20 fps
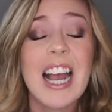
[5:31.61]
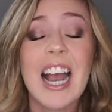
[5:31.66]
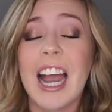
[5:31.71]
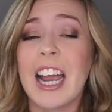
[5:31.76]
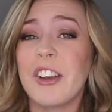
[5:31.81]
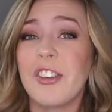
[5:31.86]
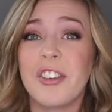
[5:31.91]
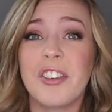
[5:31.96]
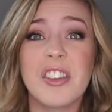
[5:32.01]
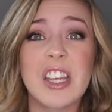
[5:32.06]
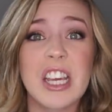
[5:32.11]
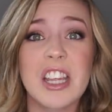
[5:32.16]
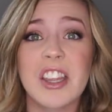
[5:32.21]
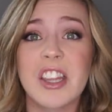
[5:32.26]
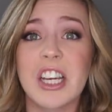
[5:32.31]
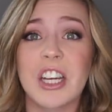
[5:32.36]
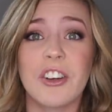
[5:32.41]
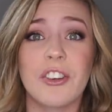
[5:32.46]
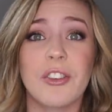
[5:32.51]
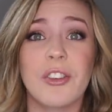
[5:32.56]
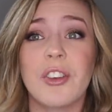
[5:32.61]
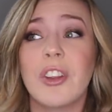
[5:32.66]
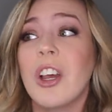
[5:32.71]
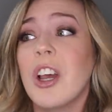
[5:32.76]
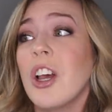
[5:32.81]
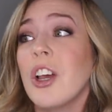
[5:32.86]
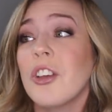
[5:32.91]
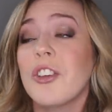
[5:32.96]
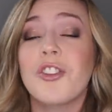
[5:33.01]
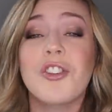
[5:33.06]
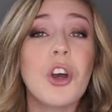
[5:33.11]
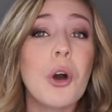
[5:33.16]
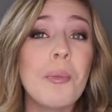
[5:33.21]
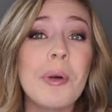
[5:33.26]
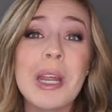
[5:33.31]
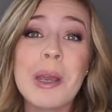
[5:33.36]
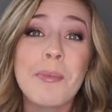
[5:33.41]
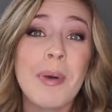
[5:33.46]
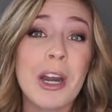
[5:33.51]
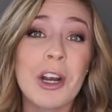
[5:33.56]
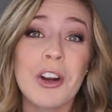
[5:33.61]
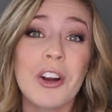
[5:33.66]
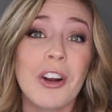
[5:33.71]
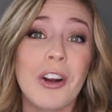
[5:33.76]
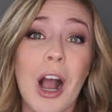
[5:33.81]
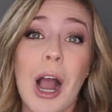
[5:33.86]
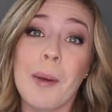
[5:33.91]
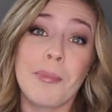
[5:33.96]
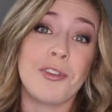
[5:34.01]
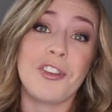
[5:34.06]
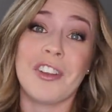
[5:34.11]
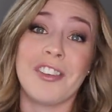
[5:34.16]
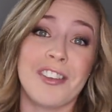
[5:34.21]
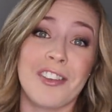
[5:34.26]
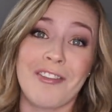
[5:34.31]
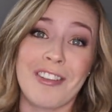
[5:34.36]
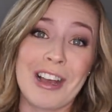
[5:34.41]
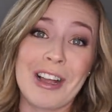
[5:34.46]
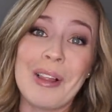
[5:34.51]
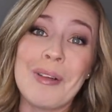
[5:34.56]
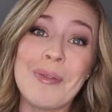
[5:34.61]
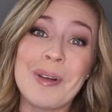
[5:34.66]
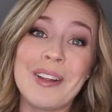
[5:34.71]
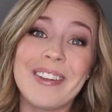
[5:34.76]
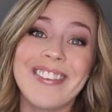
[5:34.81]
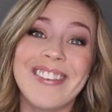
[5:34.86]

I just think there's so many better options available.